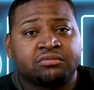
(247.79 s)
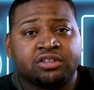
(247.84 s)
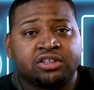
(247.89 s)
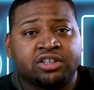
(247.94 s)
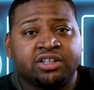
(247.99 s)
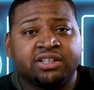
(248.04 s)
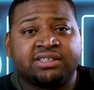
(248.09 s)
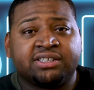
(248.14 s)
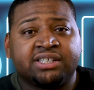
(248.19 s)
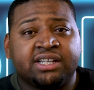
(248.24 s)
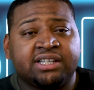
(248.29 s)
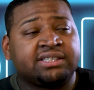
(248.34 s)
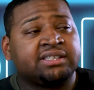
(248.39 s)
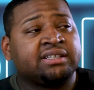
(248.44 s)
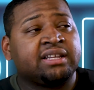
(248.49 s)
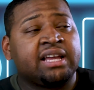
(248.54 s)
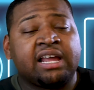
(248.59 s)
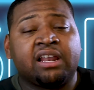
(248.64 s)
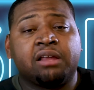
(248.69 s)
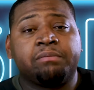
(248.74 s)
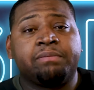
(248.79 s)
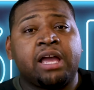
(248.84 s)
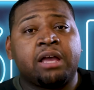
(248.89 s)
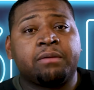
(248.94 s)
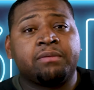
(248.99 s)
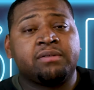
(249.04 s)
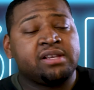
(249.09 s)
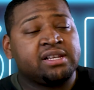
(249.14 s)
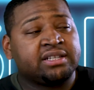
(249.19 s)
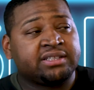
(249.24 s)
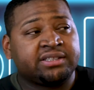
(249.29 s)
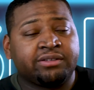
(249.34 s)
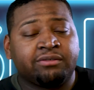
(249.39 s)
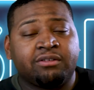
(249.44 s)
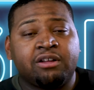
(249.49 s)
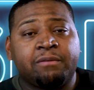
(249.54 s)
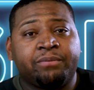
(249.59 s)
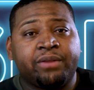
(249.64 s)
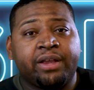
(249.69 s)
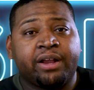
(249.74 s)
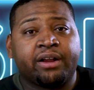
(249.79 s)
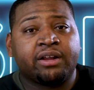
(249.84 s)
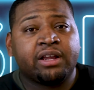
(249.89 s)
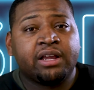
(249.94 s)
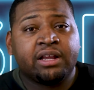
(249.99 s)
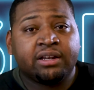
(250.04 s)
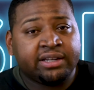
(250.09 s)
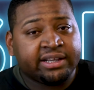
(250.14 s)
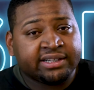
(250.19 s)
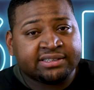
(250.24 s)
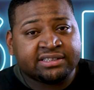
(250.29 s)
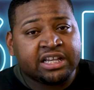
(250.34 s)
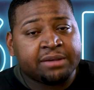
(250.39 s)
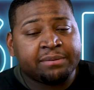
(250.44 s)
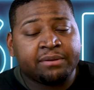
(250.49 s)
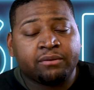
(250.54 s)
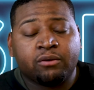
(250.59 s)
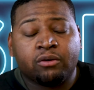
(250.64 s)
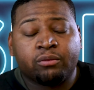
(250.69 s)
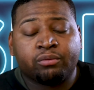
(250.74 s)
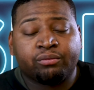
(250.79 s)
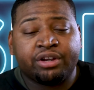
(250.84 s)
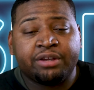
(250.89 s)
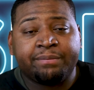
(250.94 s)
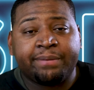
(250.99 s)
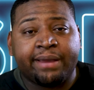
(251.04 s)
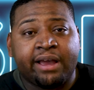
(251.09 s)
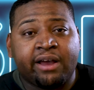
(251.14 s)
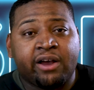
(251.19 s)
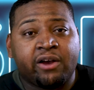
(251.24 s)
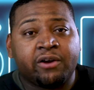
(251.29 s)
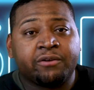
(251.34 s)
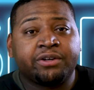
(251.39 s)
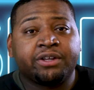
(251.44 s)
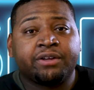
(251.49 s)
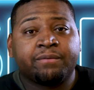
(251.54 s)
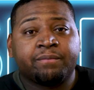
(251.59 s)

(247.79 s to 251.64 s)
Good season. Alabama is still up there. Nick Saban will rebound,